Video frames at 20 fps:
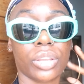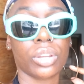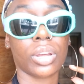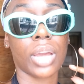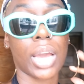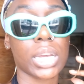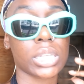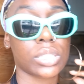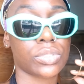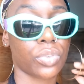you
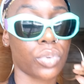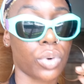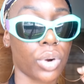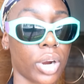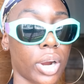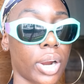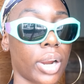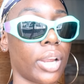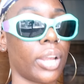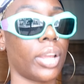guys
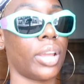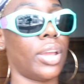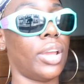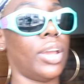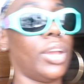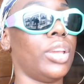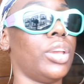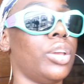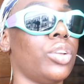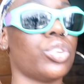for,
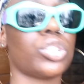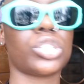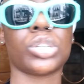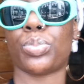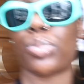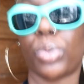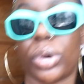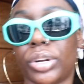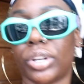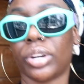you know,
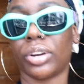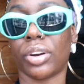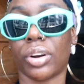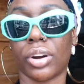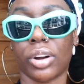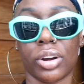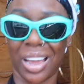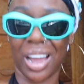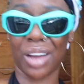supporting the girl.